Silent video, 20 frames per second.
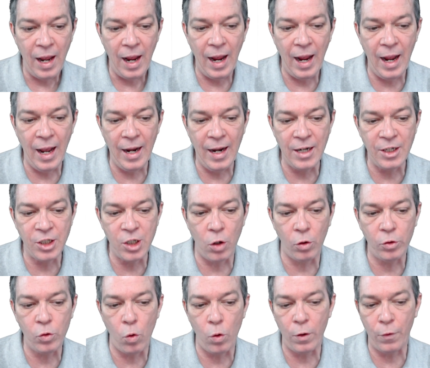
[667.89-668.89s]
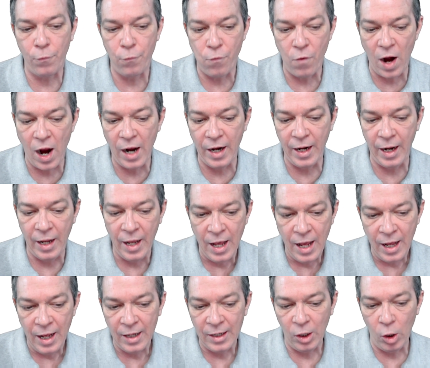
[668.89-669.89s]
And as you go towards Friday,
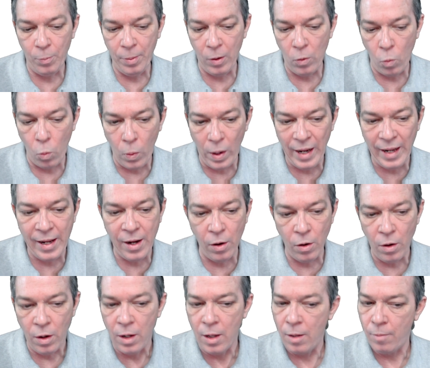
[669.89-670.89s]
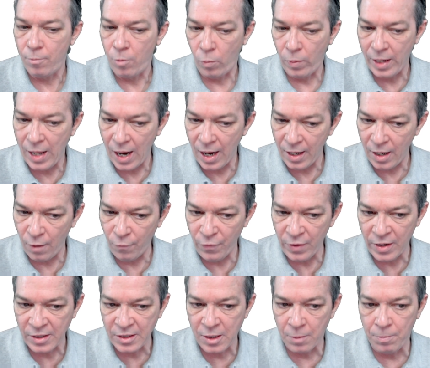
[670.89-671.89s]
a little bit weaker, but we got enough
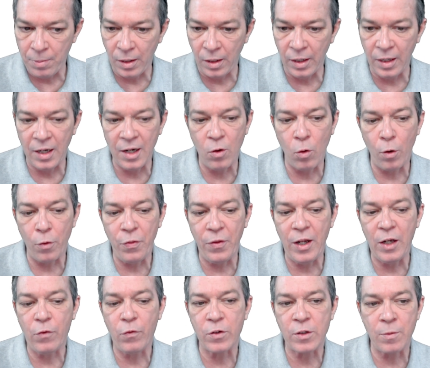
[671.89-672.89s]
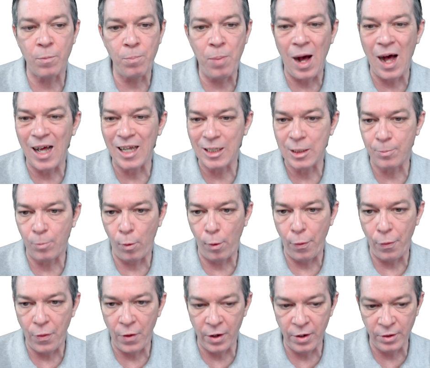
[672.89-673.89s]
instability in Northeast for some possible
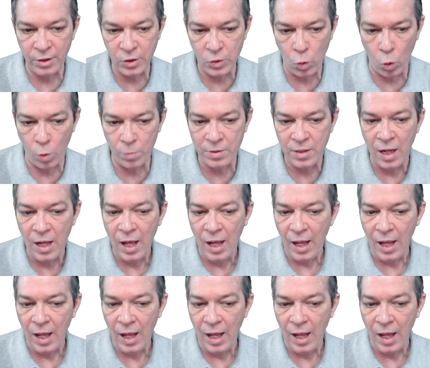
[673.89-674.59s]
thunderstorms,